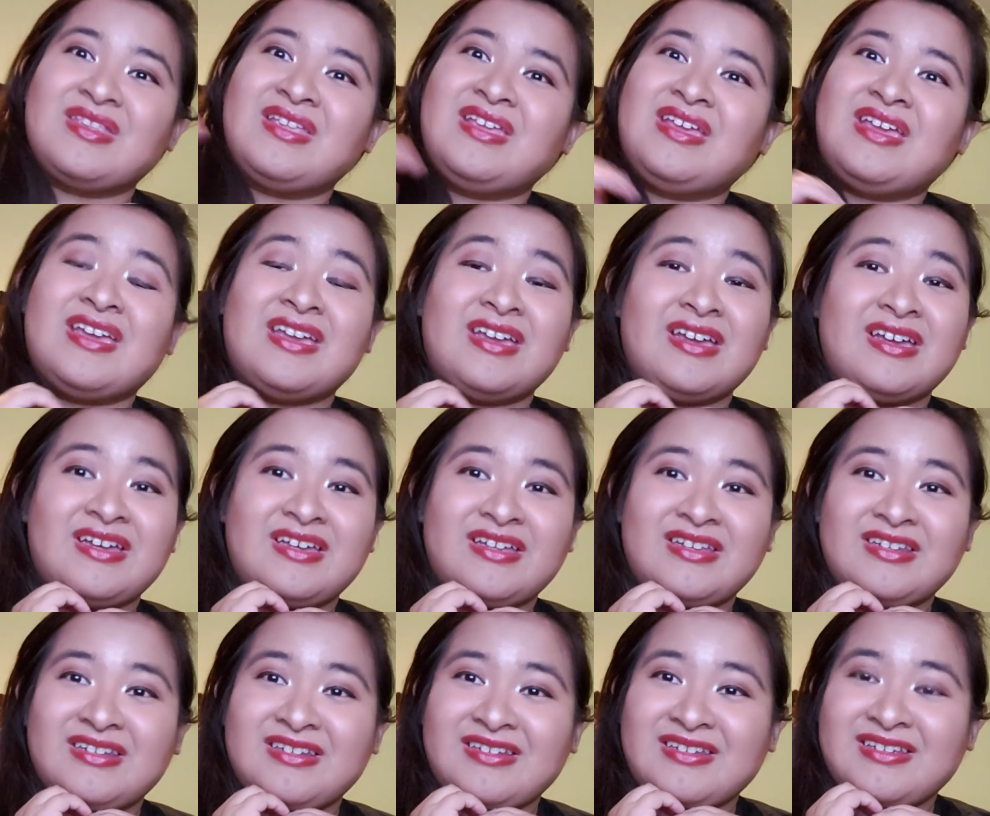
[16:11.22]

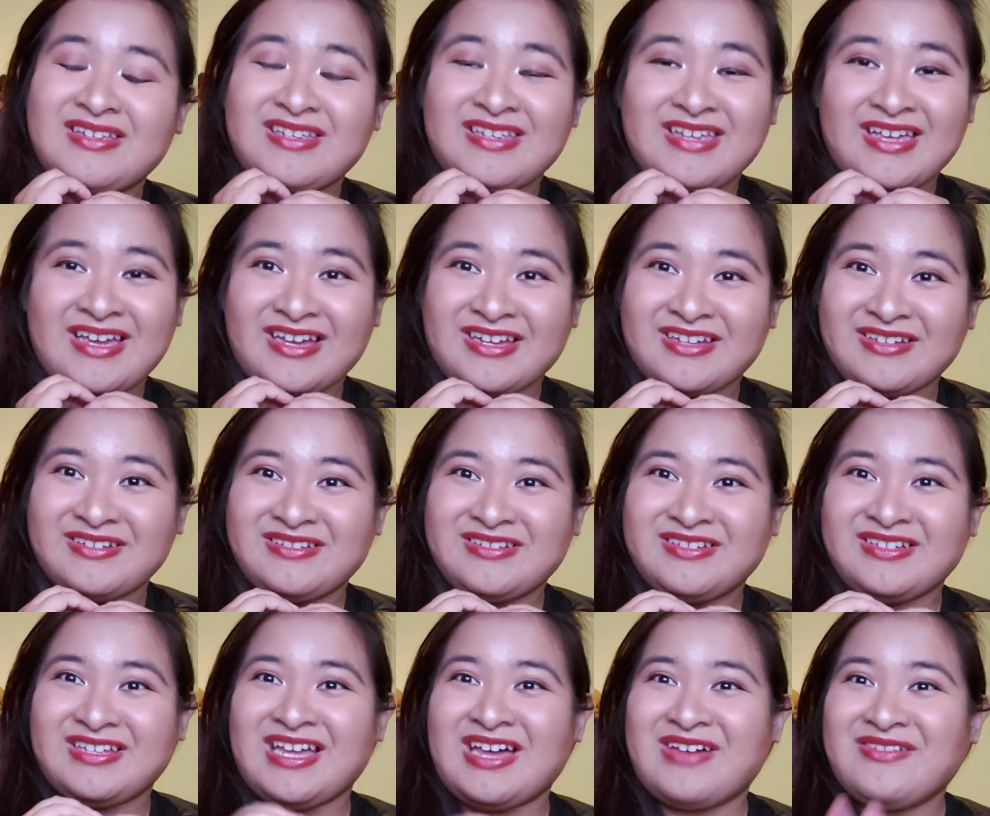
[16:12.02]
and yeah,
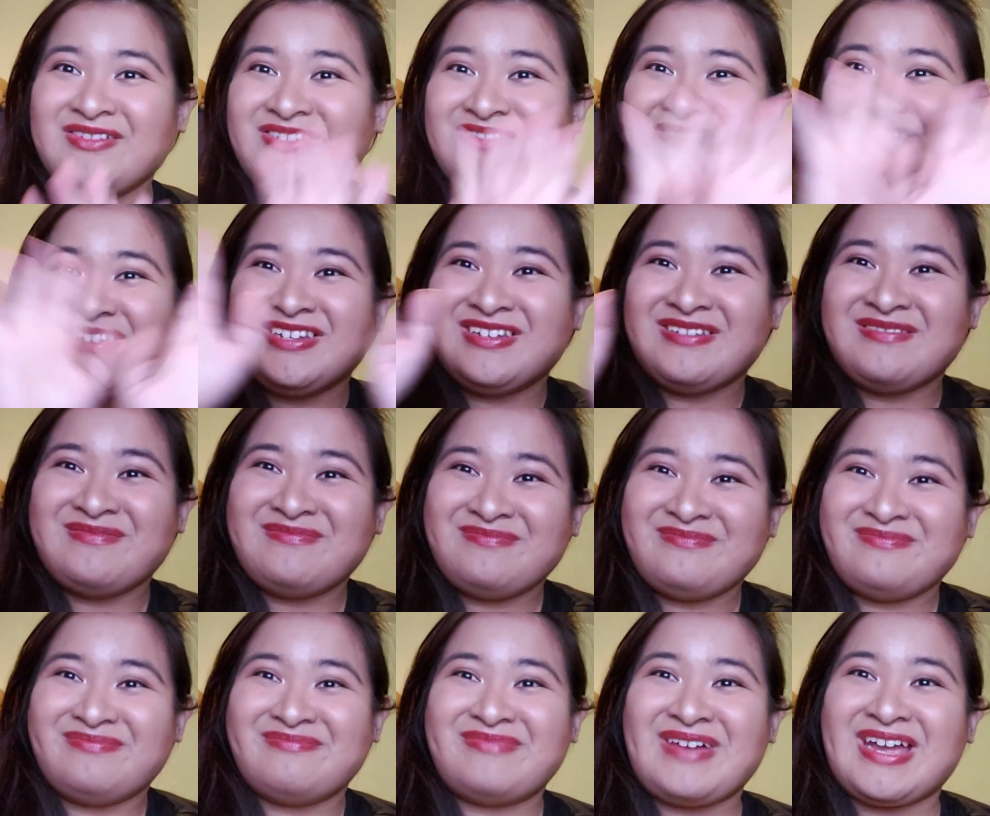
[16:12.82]
have a good one.
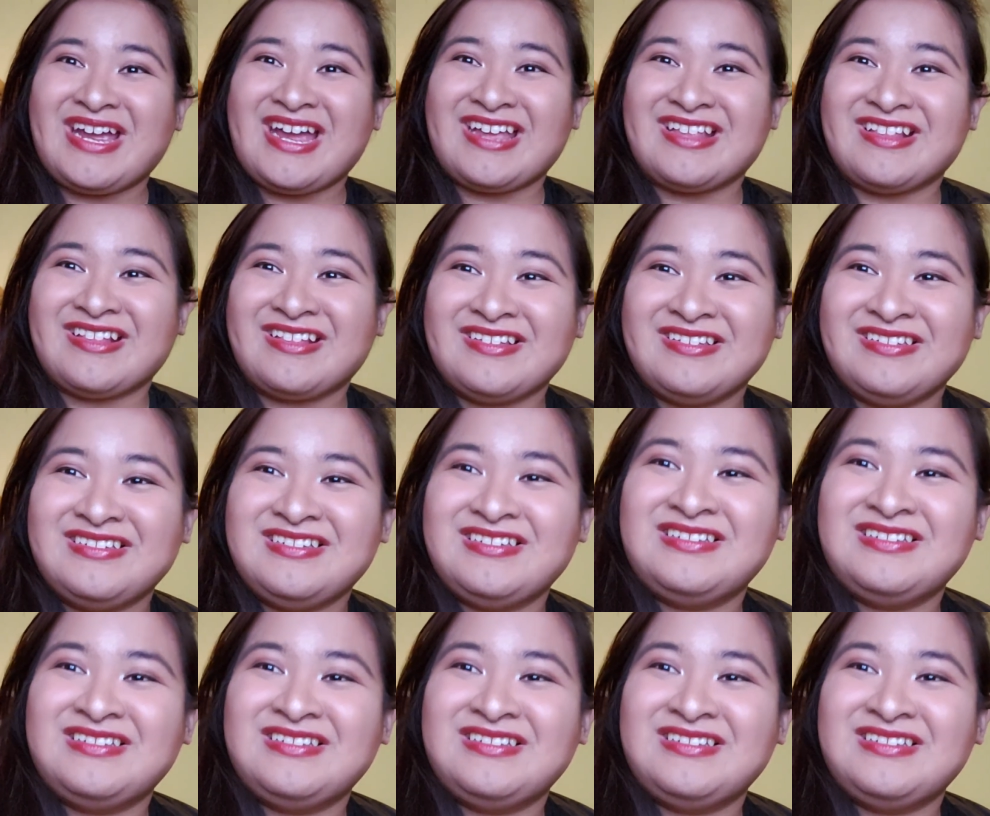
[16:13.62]
Bye guys.